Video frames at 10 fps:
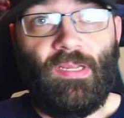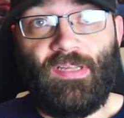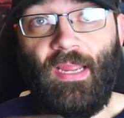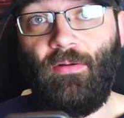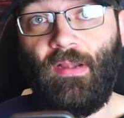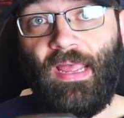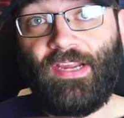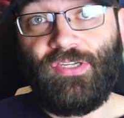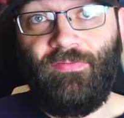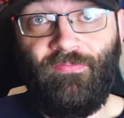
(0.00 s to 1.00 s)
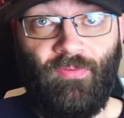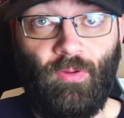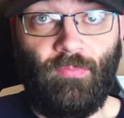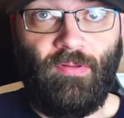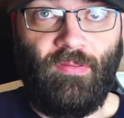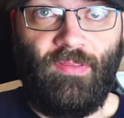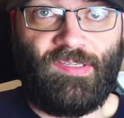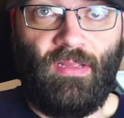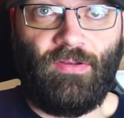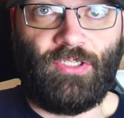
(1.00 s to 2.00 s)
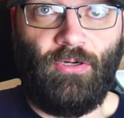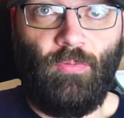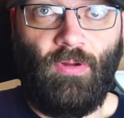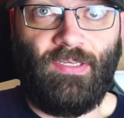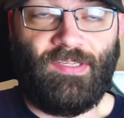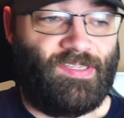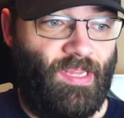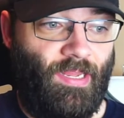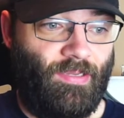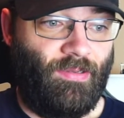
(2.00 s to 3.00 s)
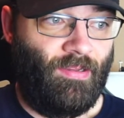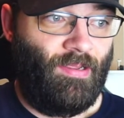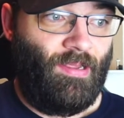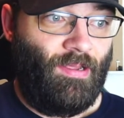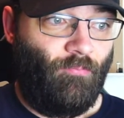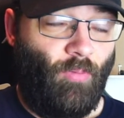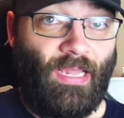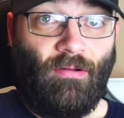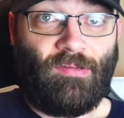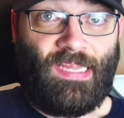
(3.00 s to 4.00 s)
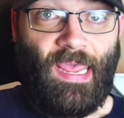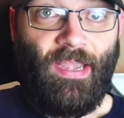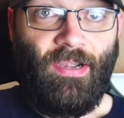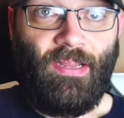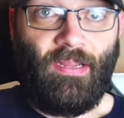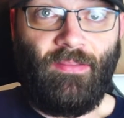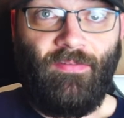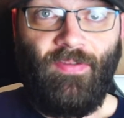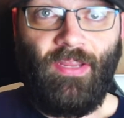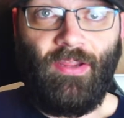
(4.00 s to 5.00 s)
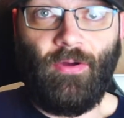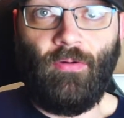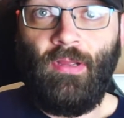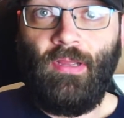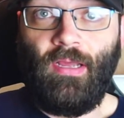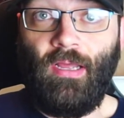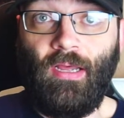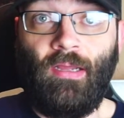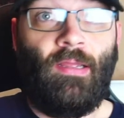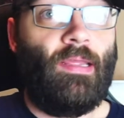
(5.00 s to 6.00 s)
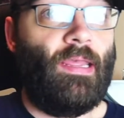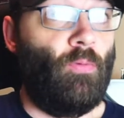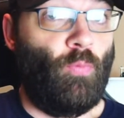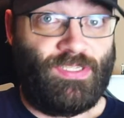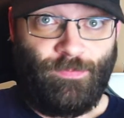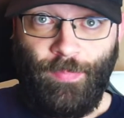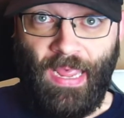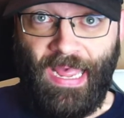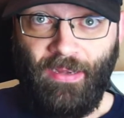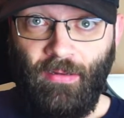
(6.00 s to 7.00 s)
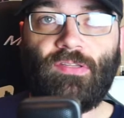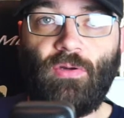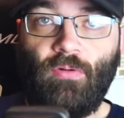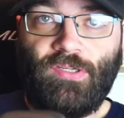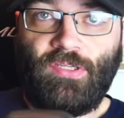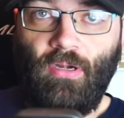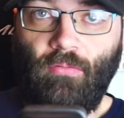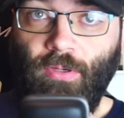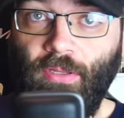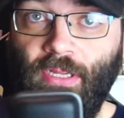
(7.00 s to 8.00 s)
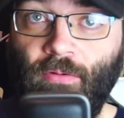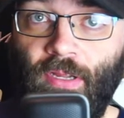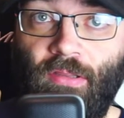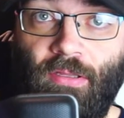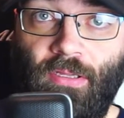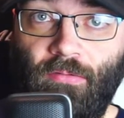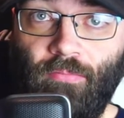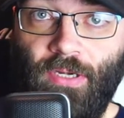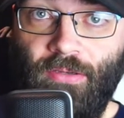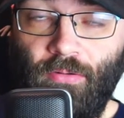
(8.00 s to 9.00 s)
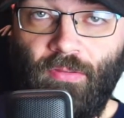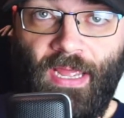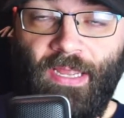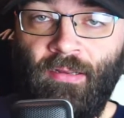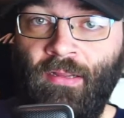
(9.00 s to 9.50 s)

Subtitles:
I already actually filmed this outro once, and while I was editing the video, it was bad. So we're just going to really quickly redo that.